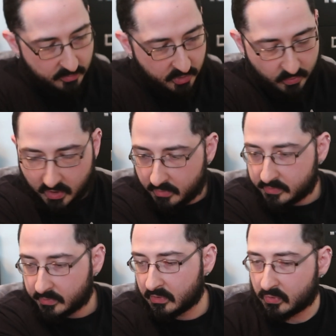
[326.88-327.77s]
Let me know in the
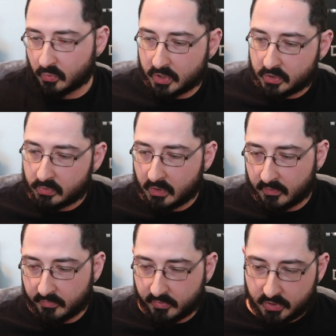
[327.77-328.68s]
comments below what you
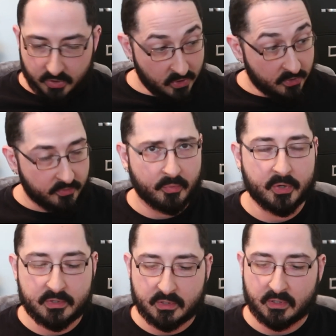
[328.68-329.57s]
love from
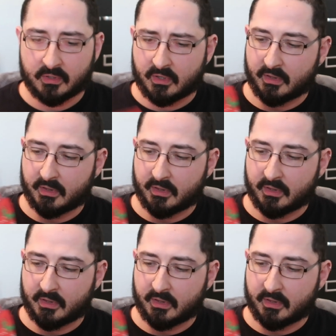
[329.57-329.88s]
Disney.